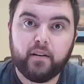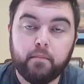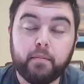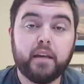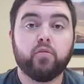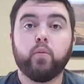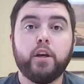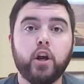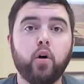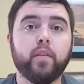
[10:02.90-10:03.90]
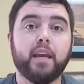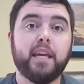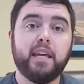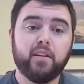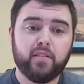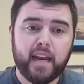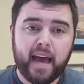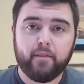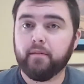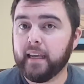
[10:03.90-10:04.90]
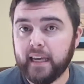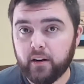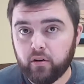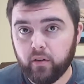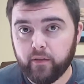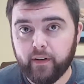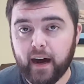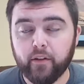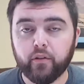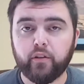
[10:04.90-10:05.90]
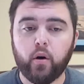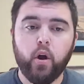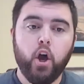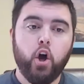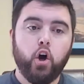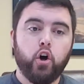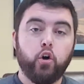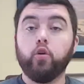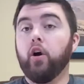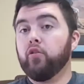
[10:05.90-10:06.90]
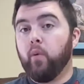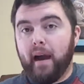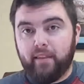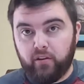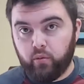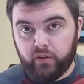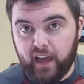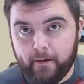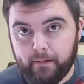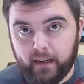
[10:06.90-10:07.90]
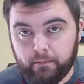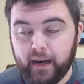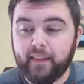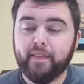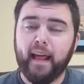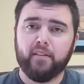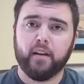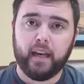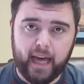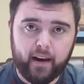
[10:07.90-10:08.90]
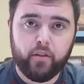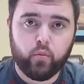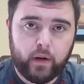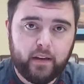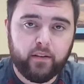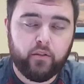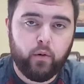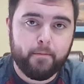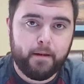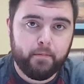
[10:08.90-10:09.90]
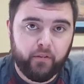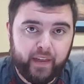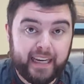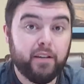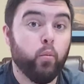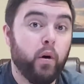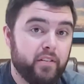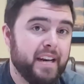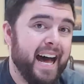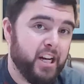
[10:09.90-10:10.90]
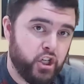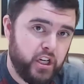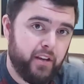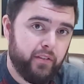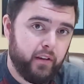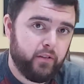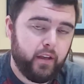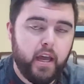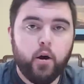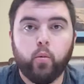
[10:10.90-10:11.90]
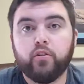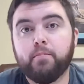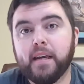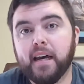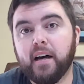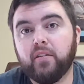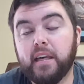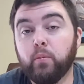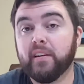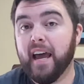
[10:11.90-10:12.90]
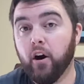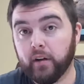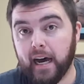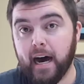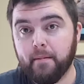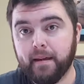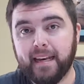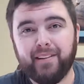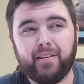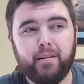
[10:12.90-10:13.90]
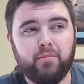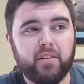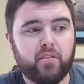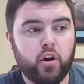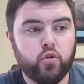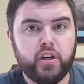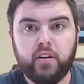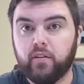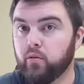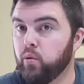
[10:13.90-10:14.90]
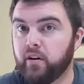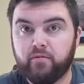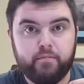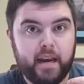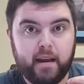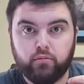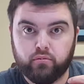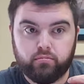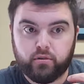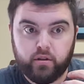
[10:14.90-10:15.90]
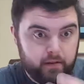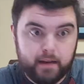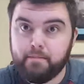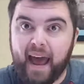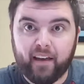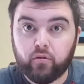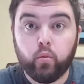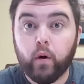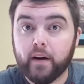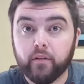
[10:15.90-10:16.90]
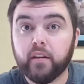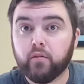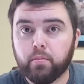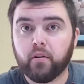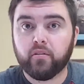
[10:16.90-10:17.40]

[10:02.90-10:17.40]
something, because we know that he is an advocate to the Father. So who knows why this was happening, but that's a lot of the reasons why people think it was not Jesus, was because he was held up. And it seems as though Jesus would have been able to get past whatever this